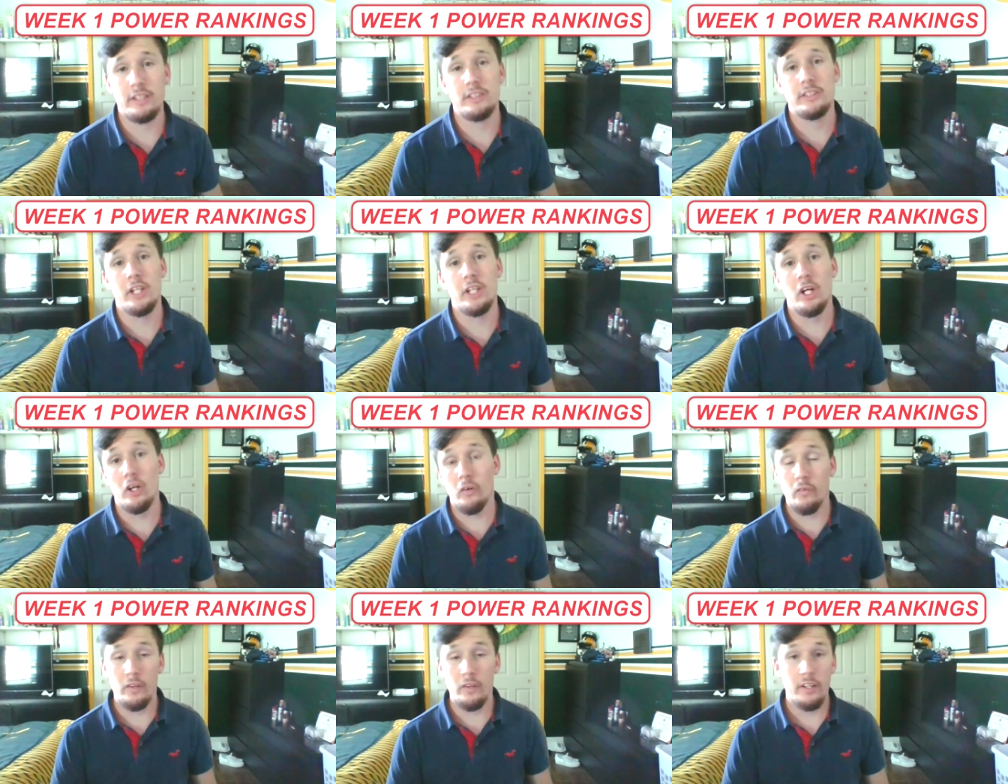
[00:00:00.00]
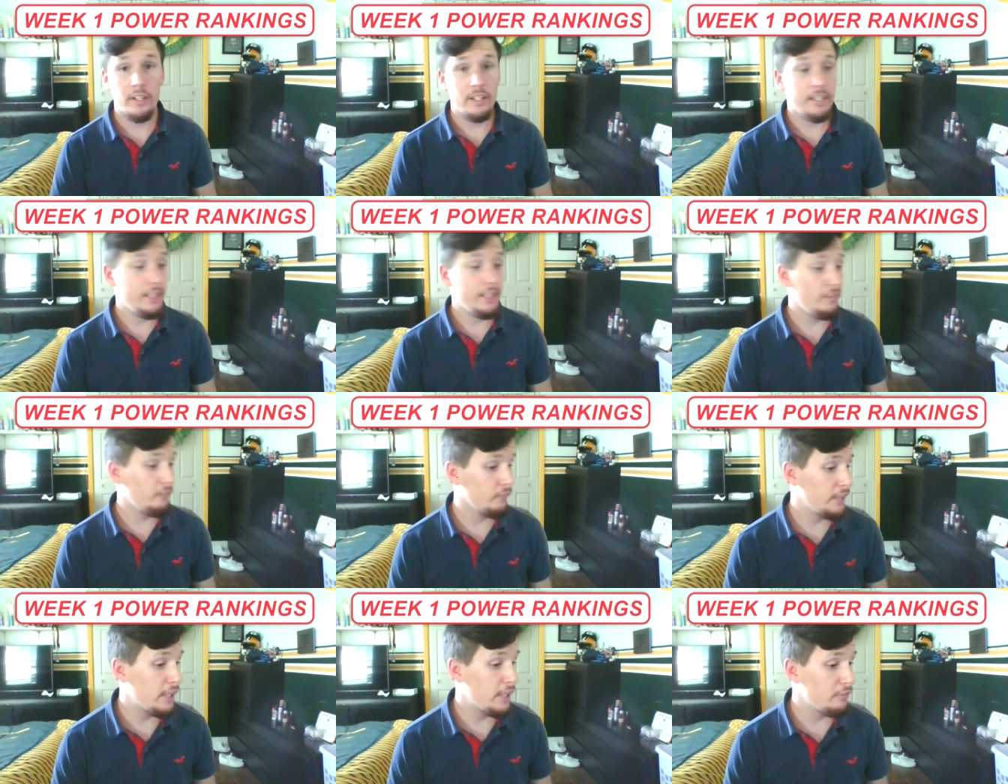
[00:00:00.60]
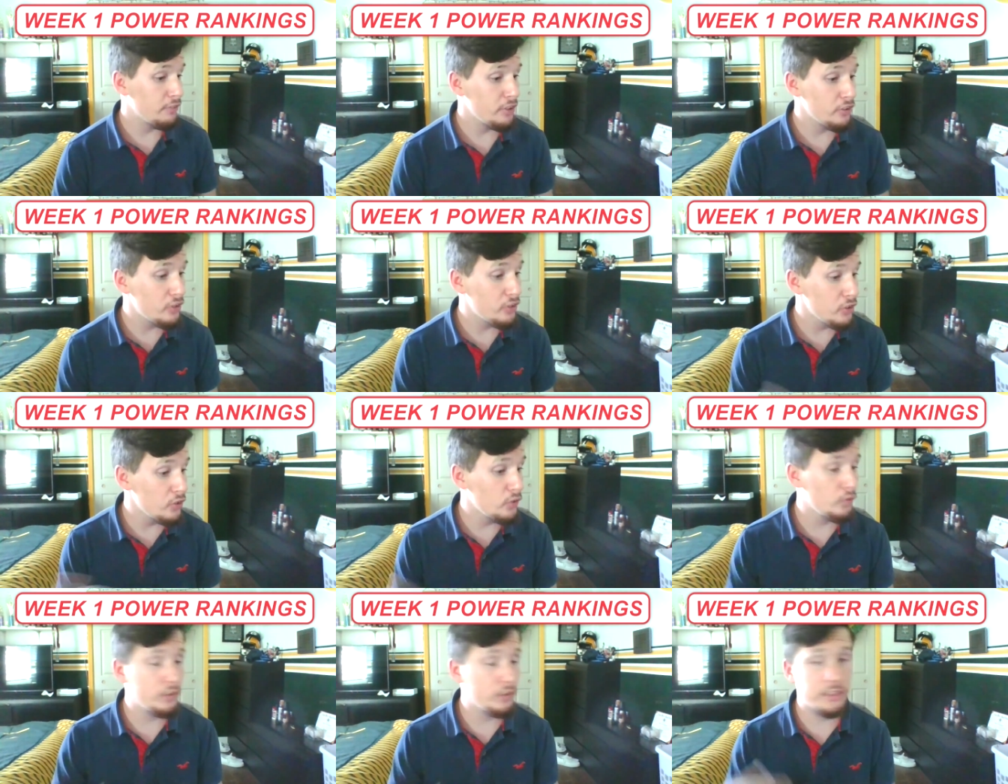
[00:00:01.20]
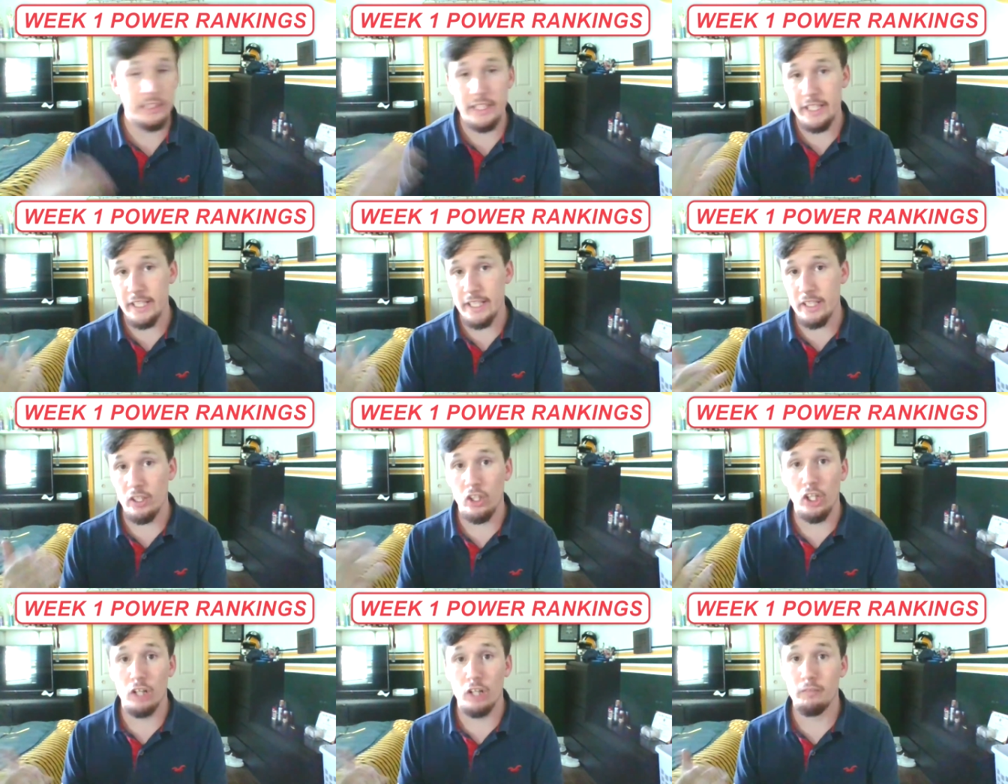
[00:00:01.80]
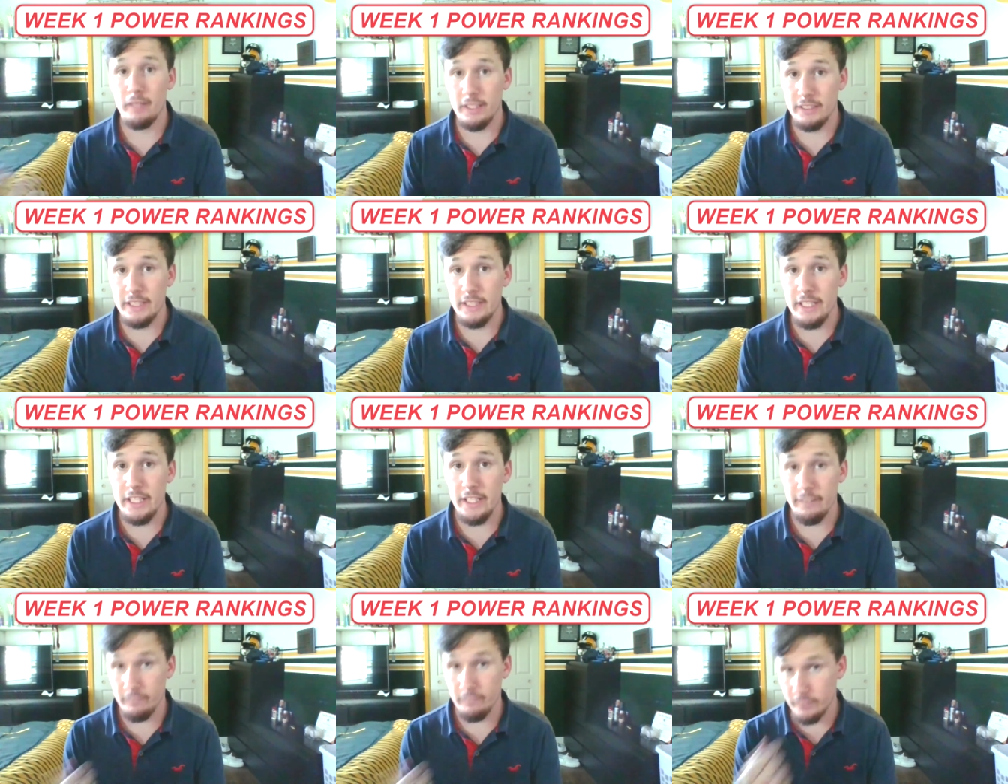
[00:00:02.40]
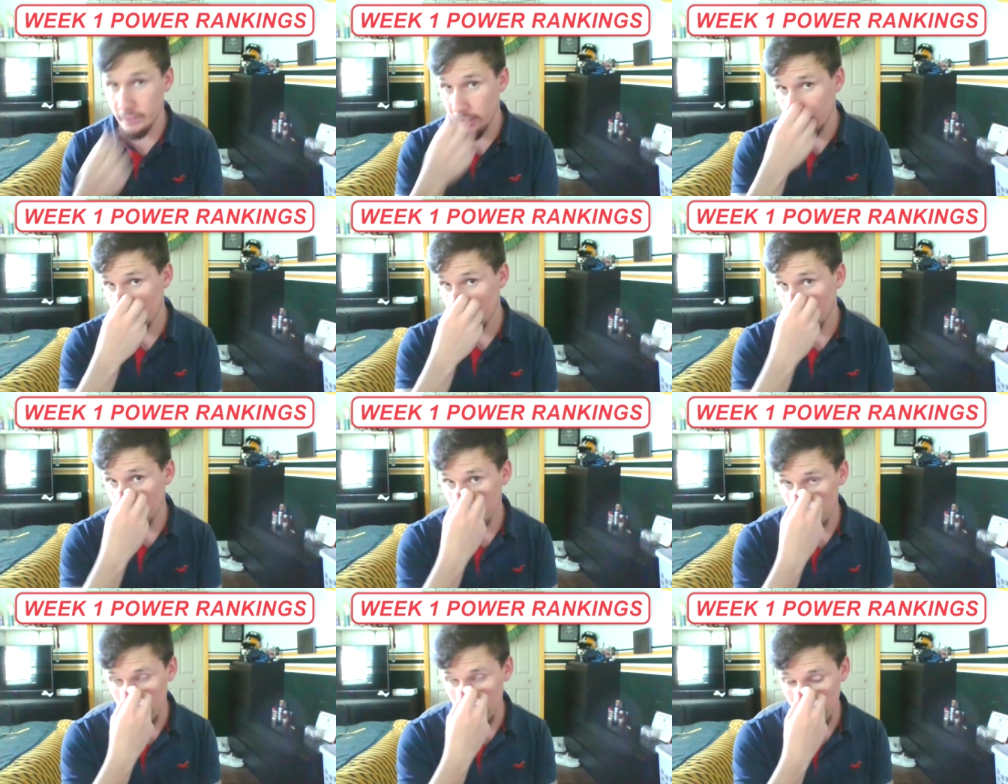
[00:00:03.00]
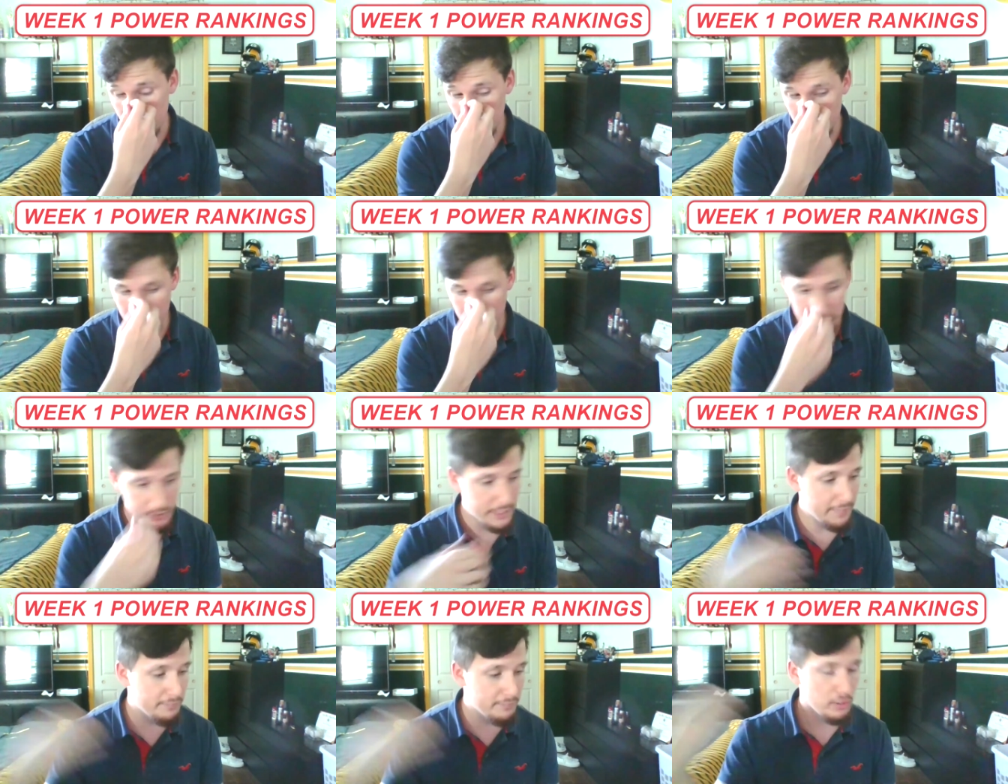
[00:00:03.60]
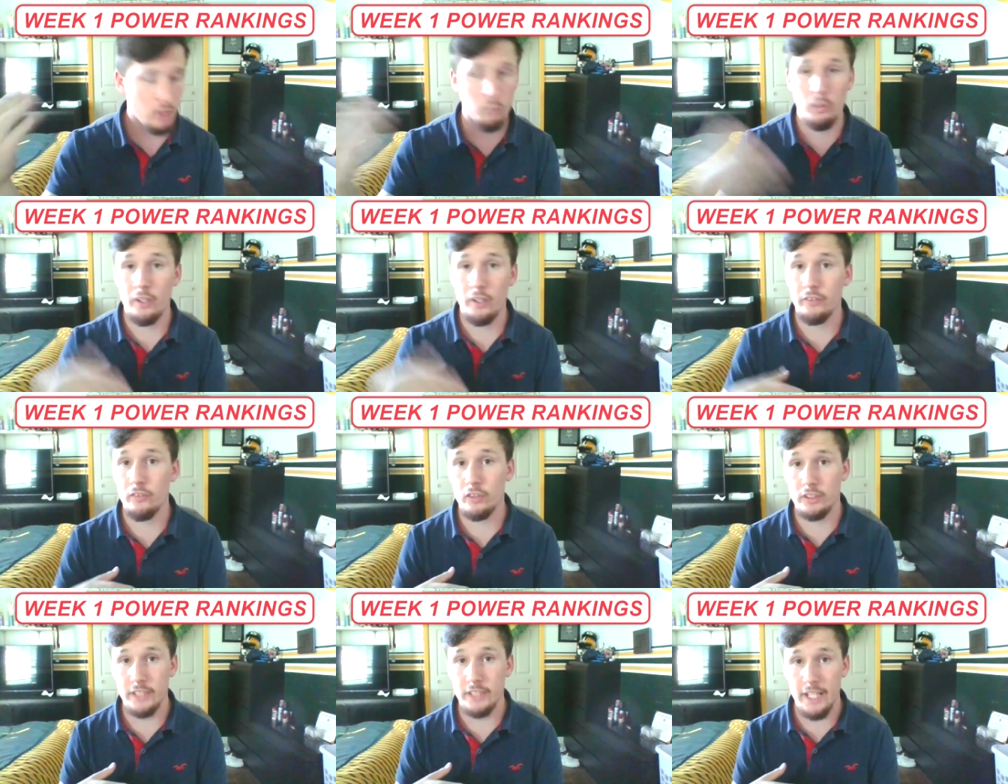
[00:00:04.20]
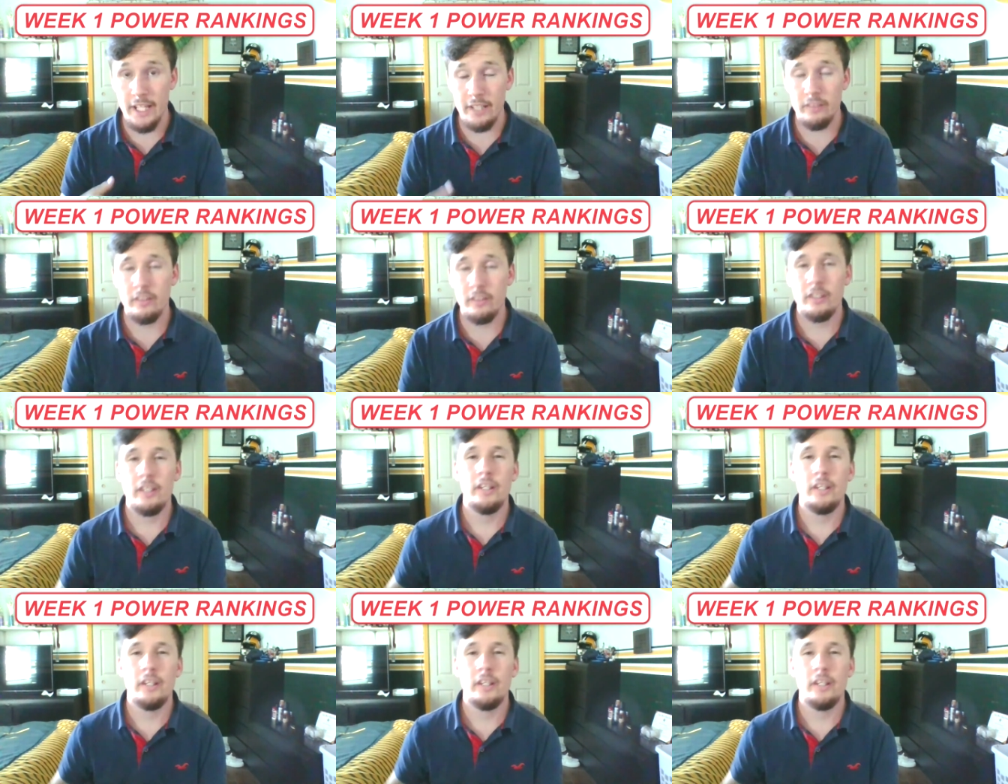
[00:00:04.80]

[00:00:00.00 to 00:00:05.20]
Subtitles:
So, whenever you do see all my teams and what my teams are 1 through 10,